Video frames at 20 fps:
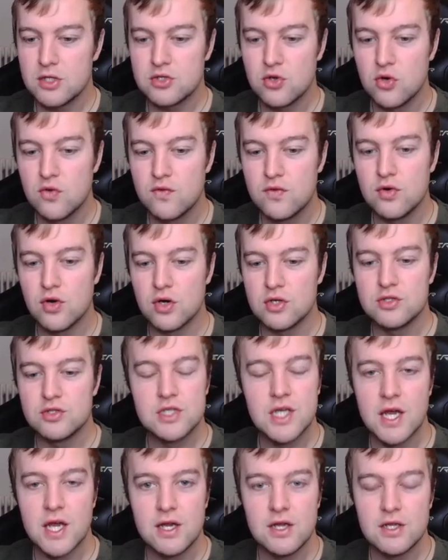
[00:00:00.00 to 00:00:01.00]
over
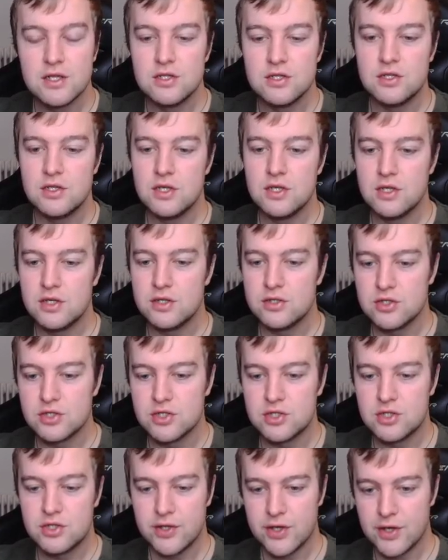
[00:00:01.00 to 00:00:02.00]
100k in
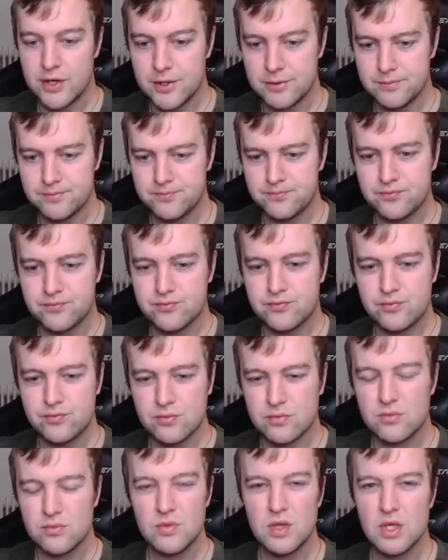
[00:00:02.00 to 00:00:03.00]
just the
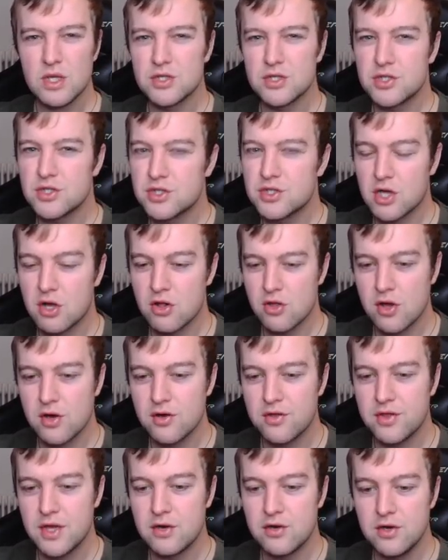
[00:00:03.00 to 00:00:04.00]
cloth
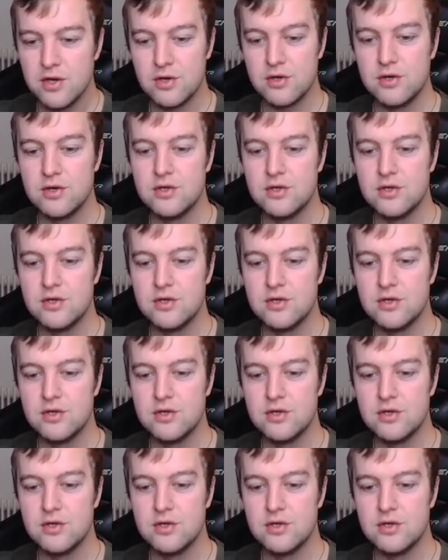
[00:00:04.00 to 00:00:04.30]
down here.